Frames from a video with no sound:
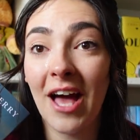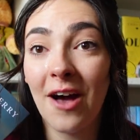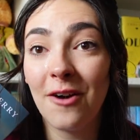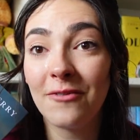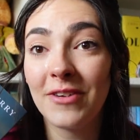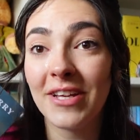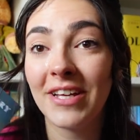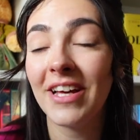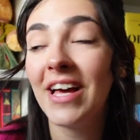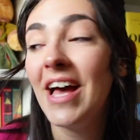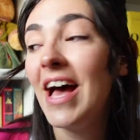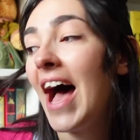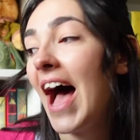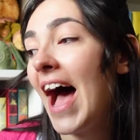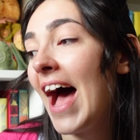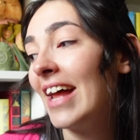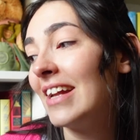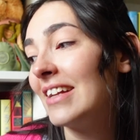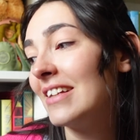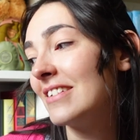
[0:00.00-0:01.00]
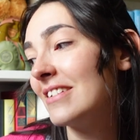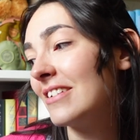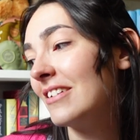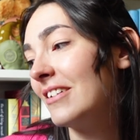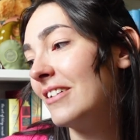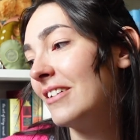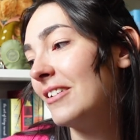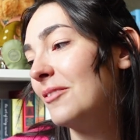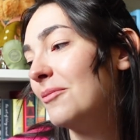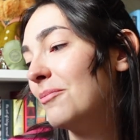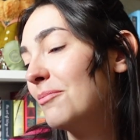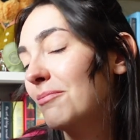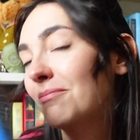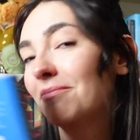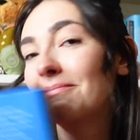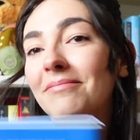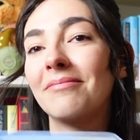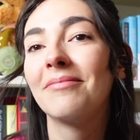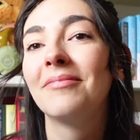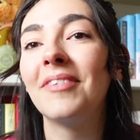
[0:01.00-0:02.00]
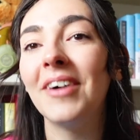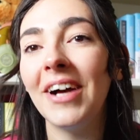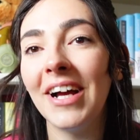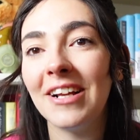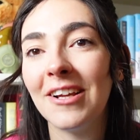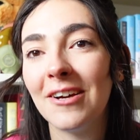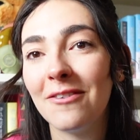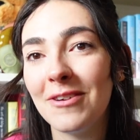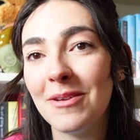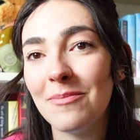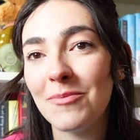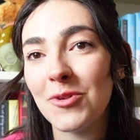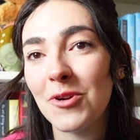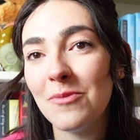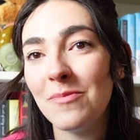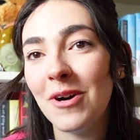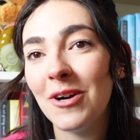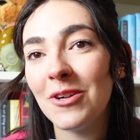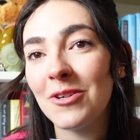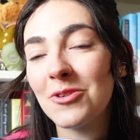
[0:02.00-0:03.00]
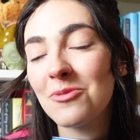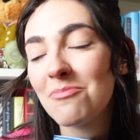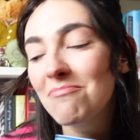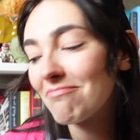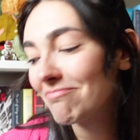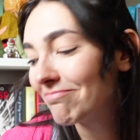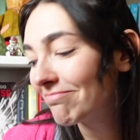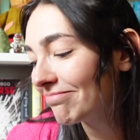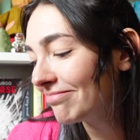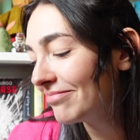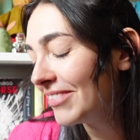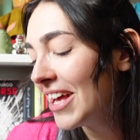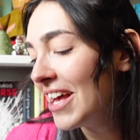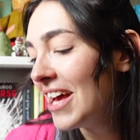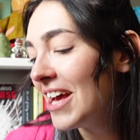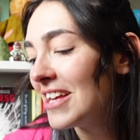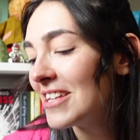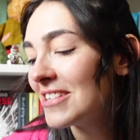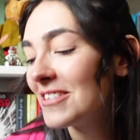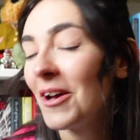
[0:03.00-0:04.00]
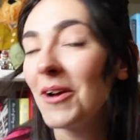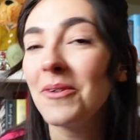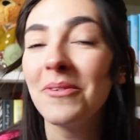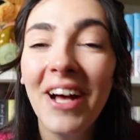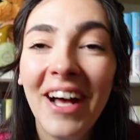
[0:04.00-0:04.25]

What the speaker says: out of it. And I love him so much. So,